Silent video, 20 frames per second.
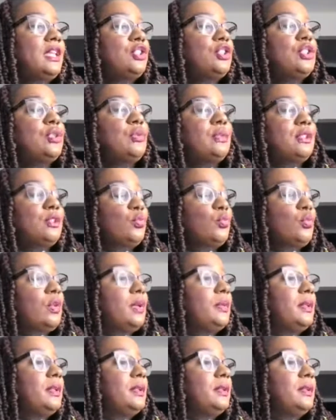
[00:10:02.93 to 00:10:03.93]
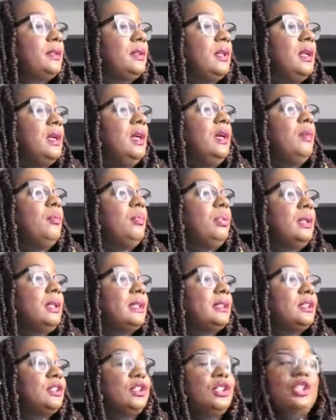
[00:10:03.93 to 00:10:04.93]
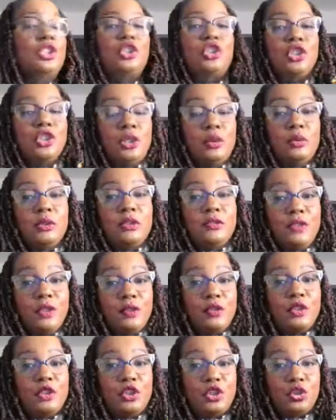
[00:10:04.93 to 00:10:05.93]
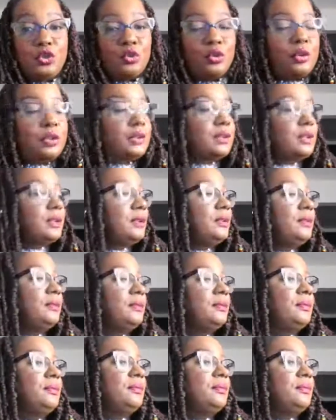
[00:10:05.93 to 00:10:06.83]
and she was a woman. Plus, she was very short.